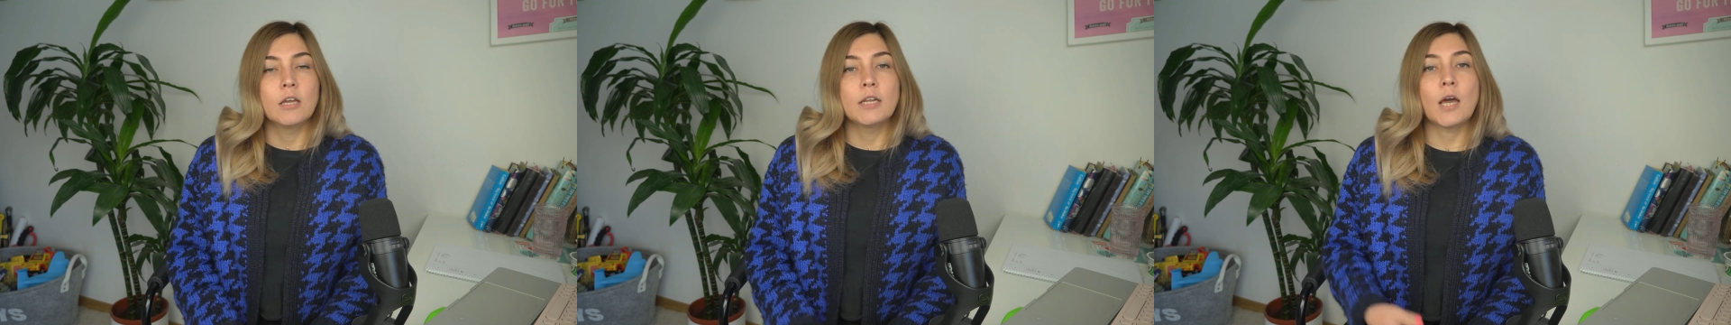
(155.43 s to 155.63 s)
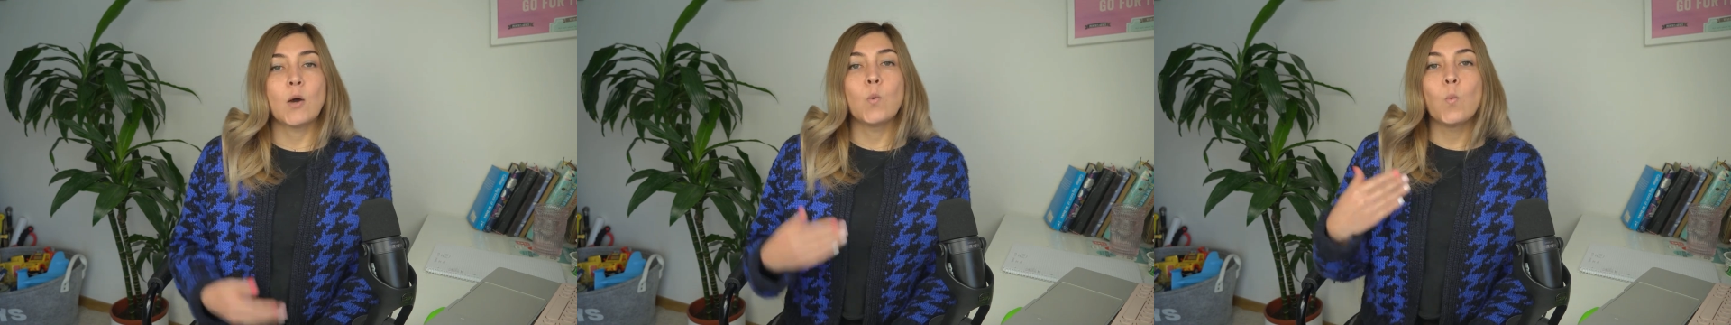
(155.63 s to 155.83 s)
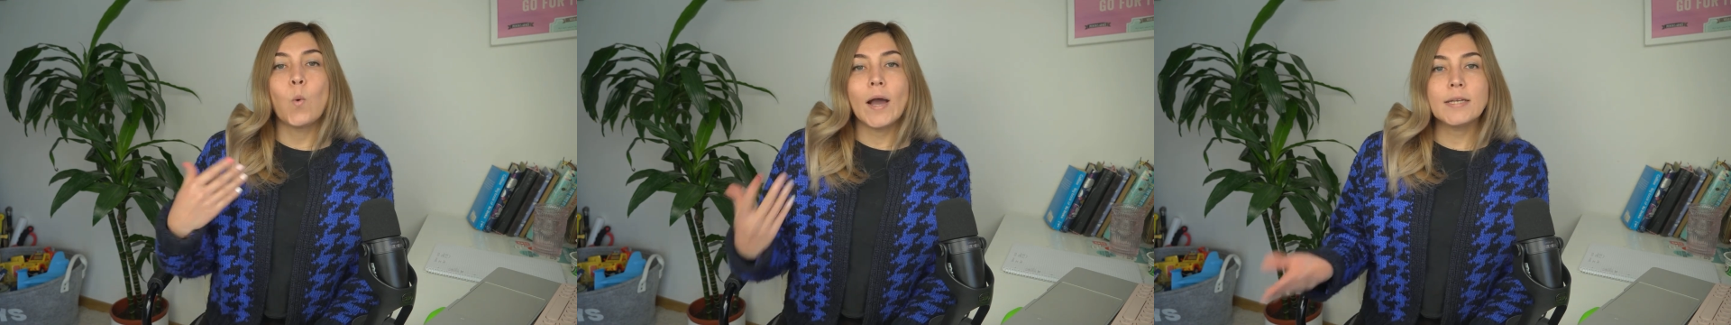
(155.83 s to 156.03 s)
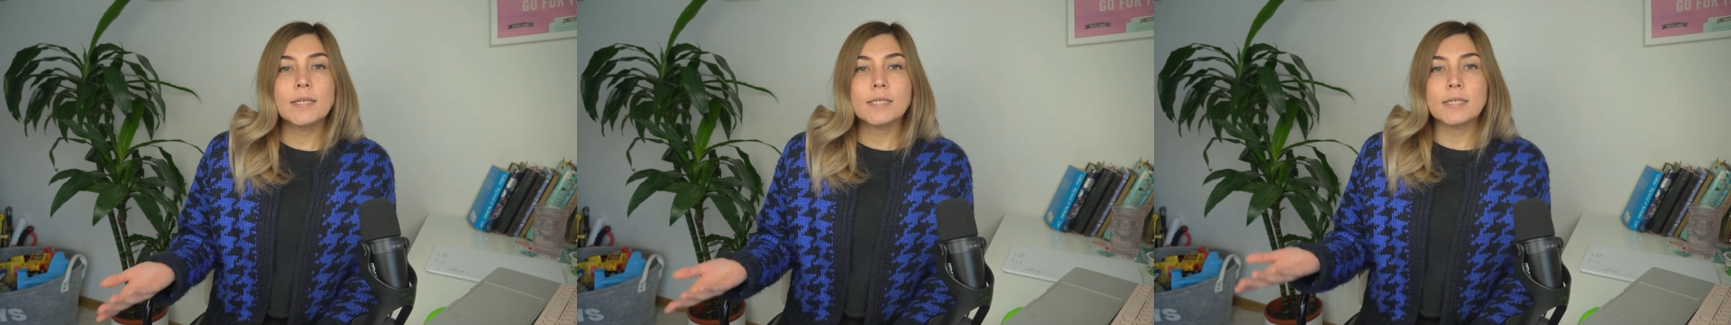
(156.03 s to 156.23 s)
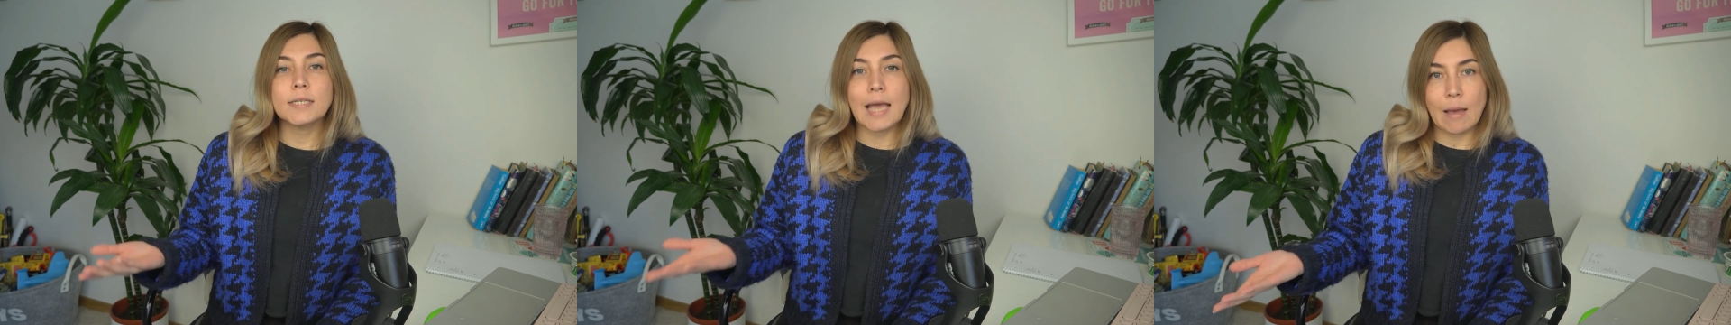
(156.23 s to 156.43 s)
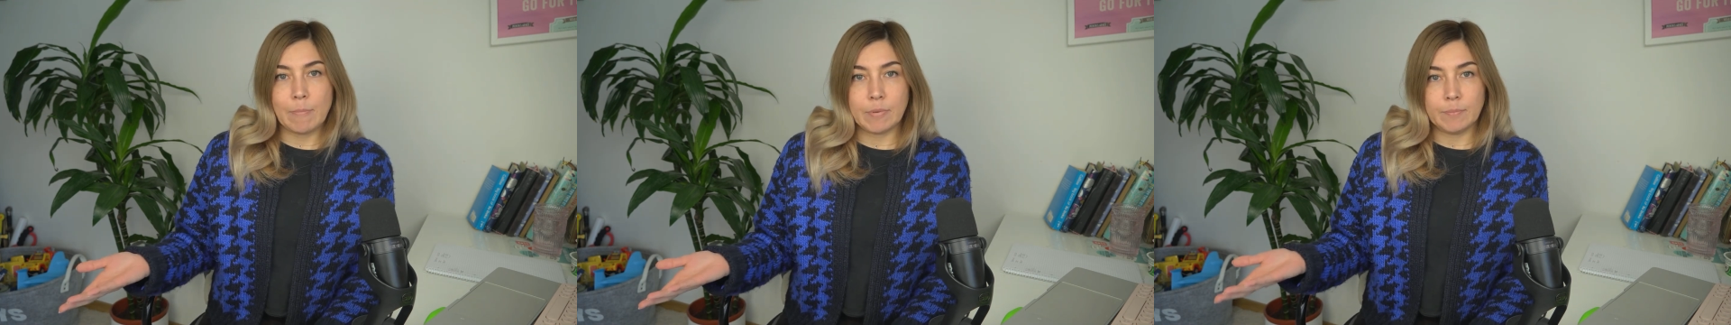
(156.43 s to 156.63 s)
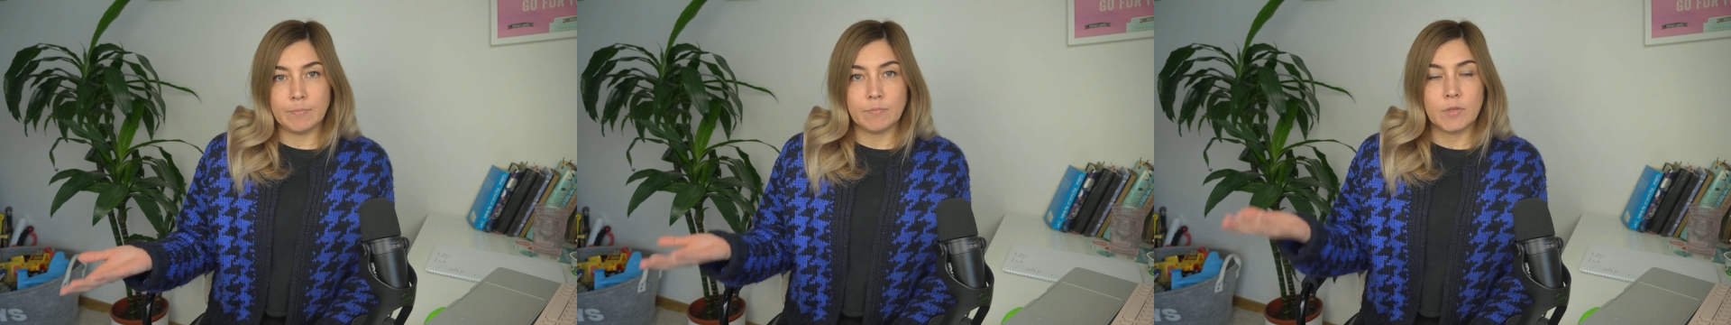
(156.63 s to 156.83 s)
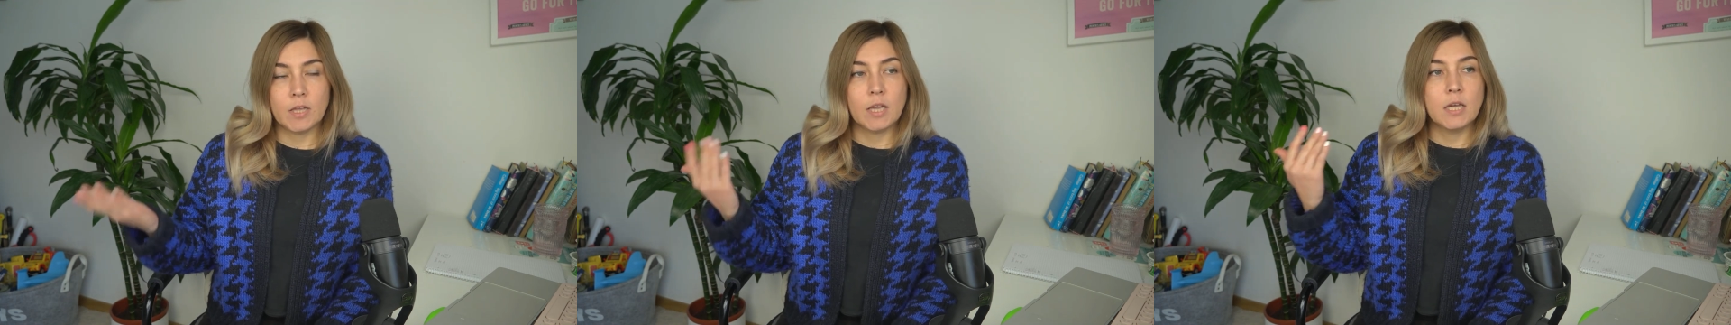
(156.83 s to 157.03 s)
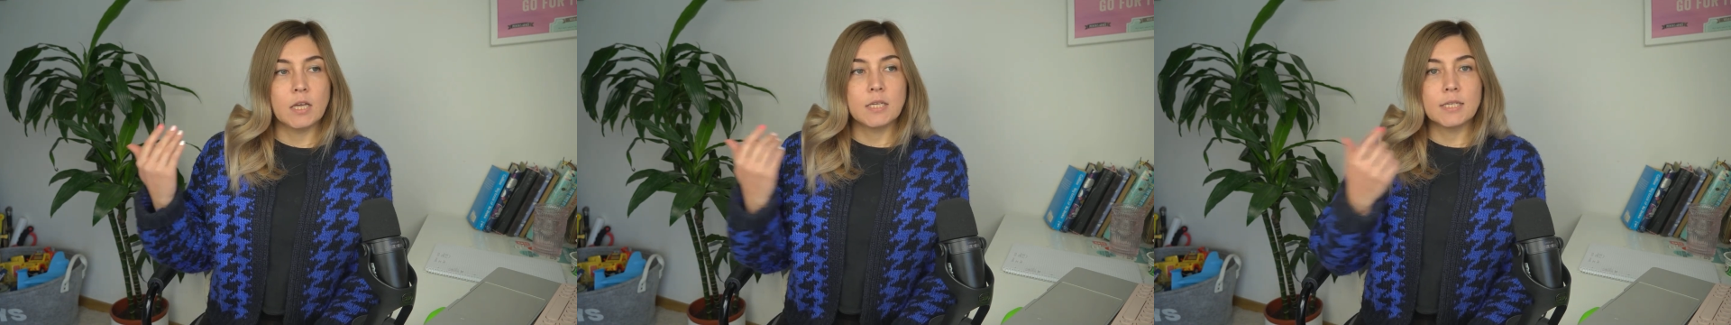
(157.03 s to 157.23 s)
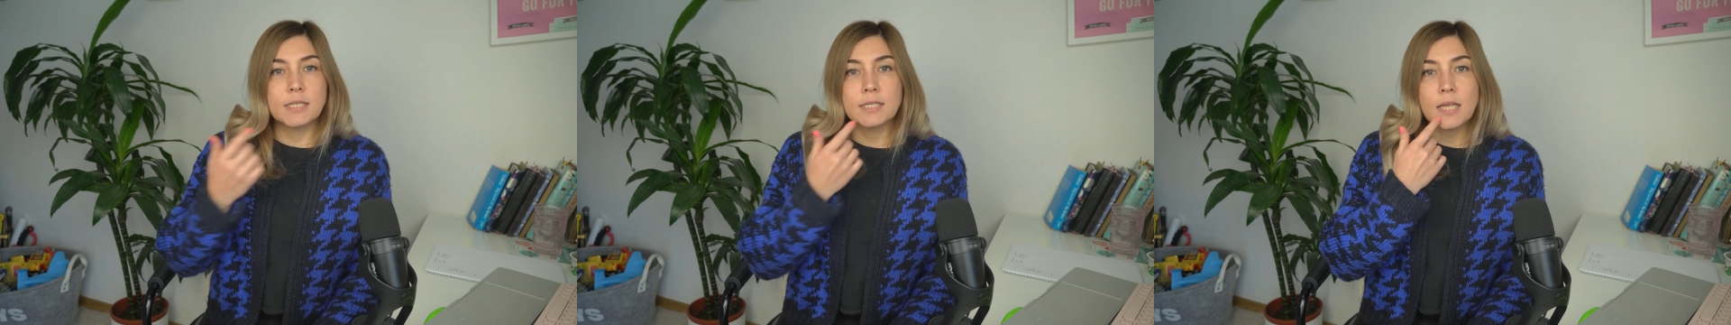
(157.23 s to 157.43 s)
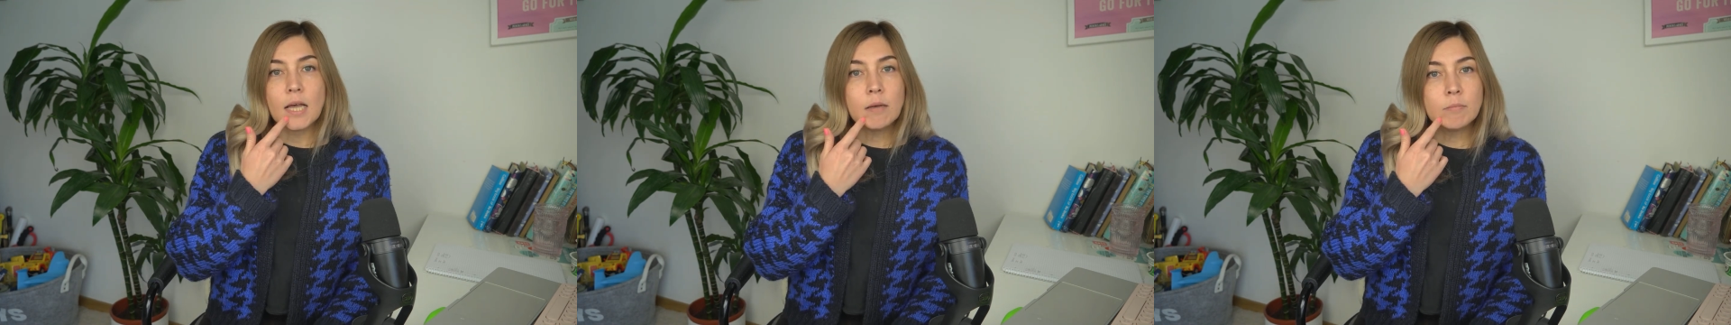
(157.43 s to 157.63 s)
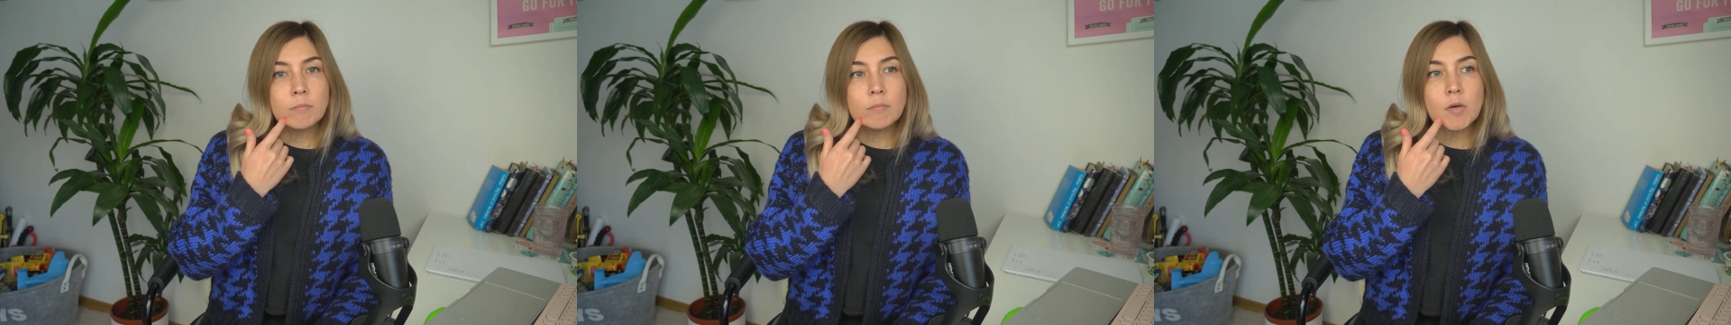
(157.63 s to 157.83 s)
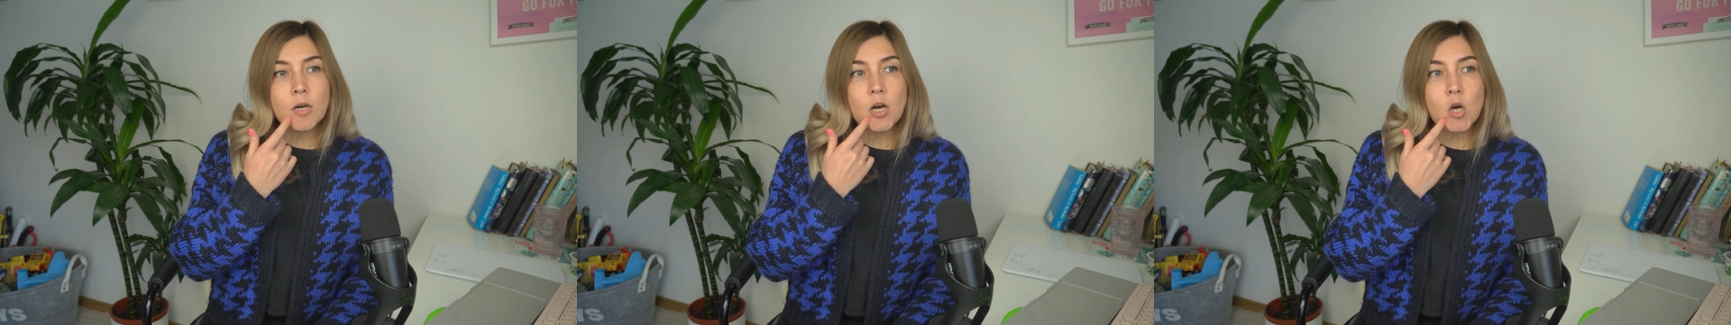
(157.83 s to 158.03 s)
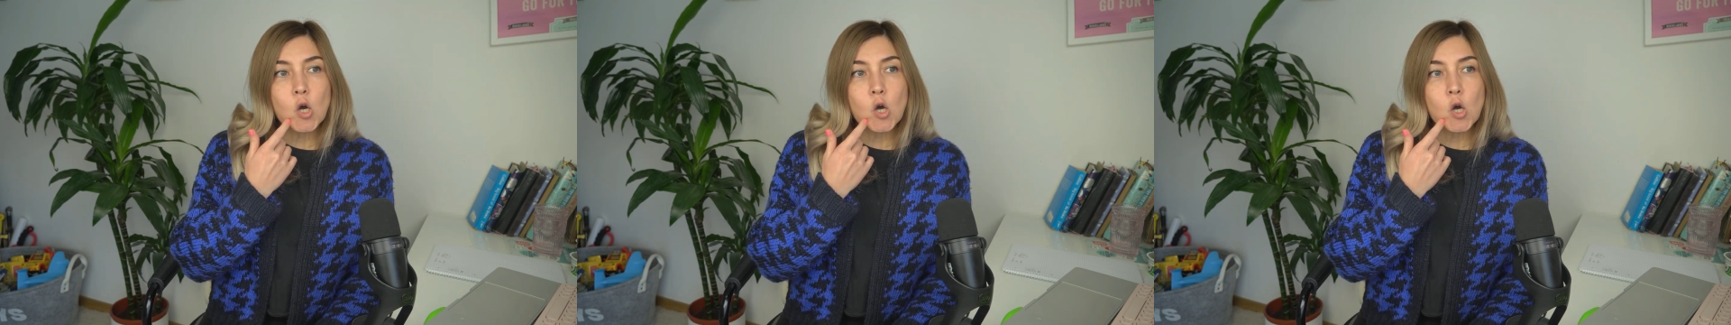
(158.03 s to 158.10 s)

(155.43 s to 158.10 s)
Now, why does it happen? Some